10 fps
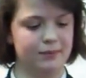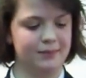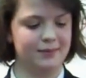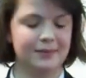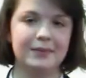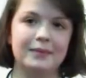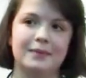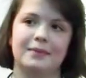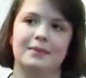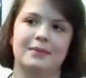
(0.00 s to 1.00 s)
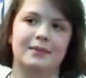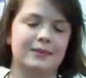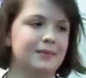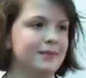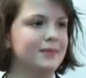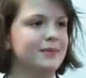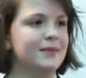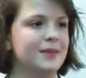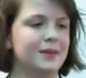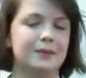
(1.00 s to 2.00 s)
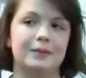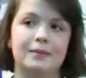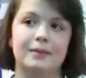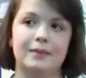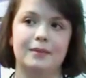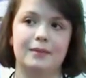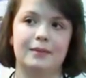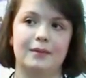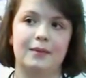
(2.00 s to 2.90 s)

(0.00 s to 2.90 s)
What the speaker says: (silent)